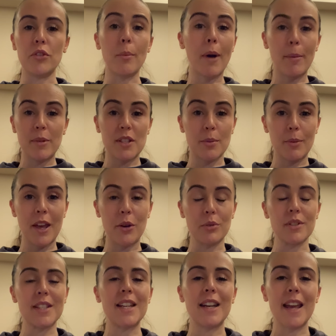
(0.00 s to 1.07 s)
There might be some
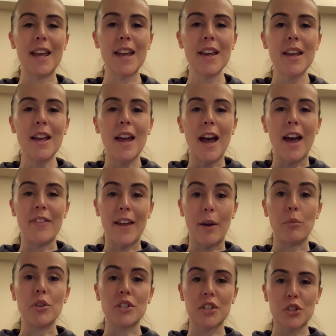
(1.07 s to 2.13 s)
hills in it, and
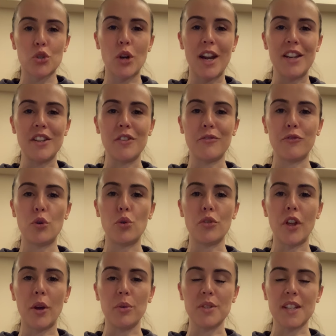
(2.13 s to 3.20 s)
that would train you for
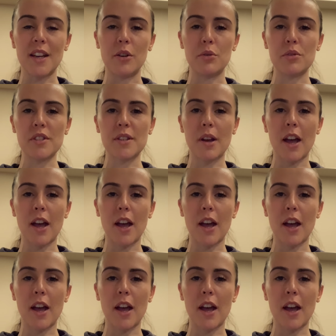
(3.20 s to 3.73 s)
those hills,